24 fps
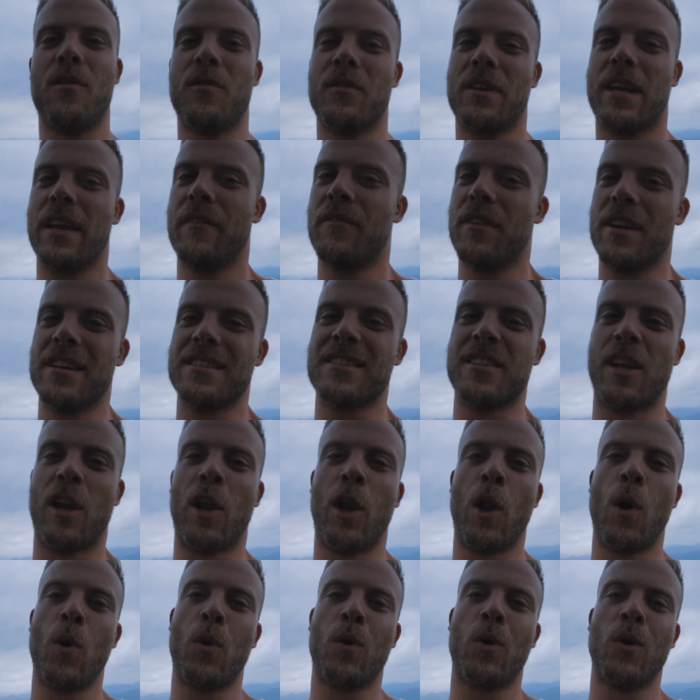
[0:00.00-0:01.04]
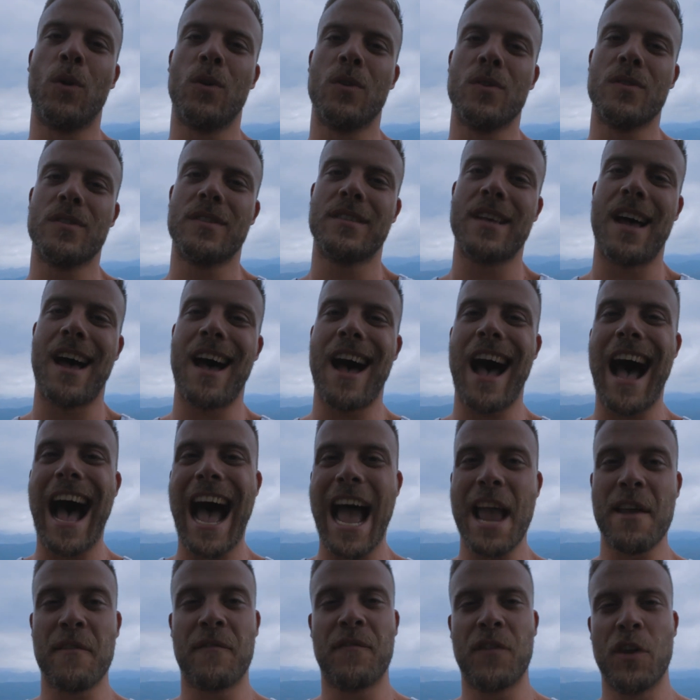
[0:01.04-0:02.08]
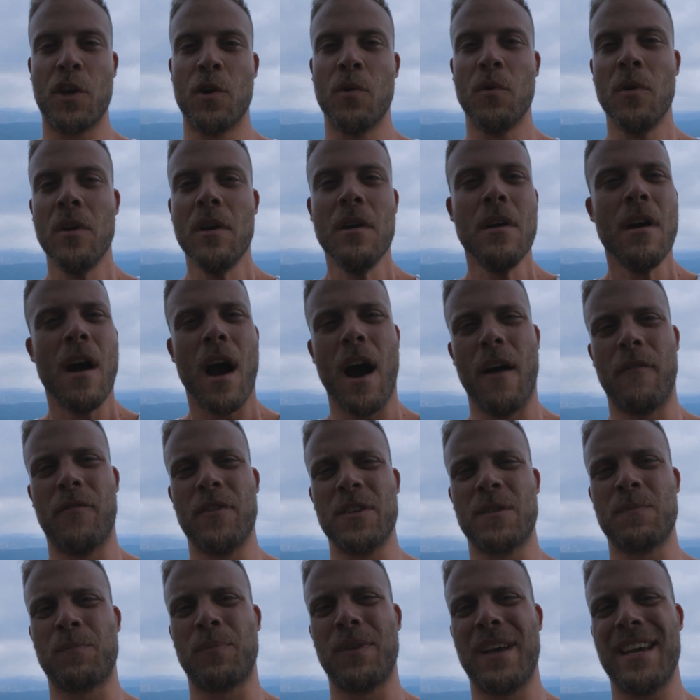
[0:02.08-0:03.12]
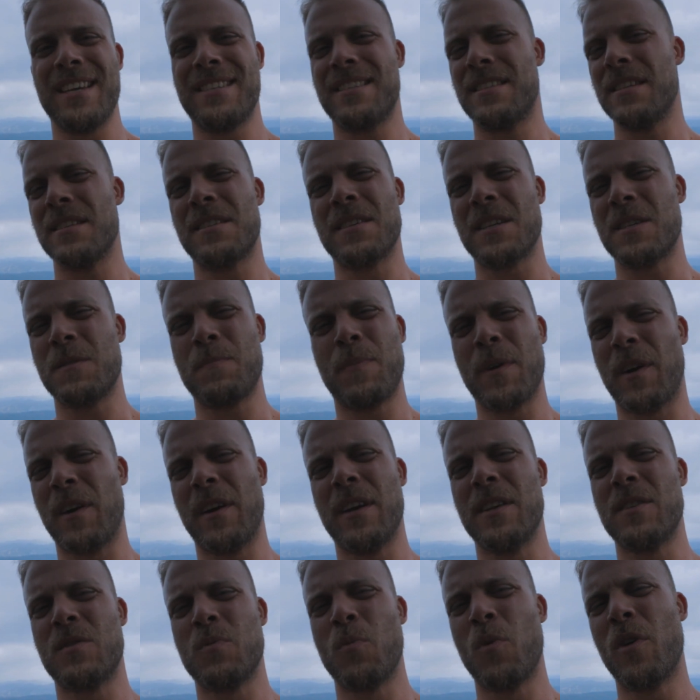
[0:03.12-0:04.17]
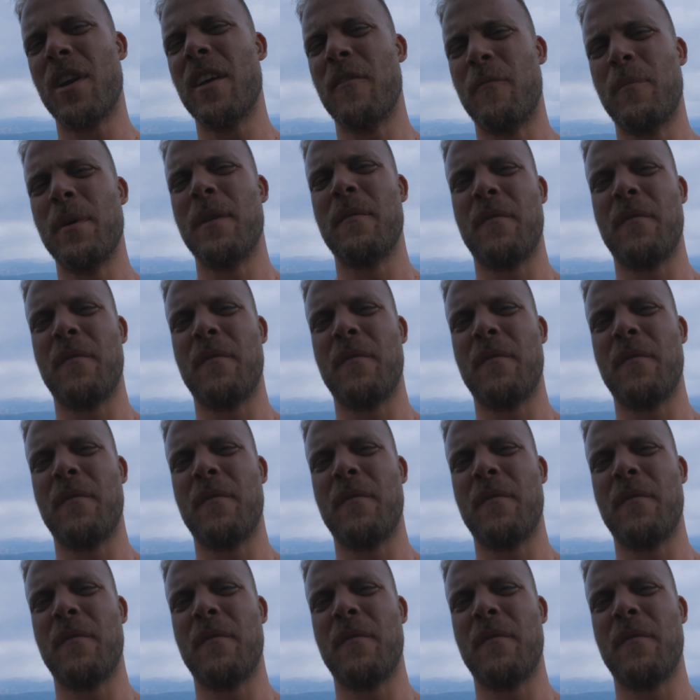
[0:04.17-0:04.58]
giving us the locals' uh, eye view of this place. This experience would have been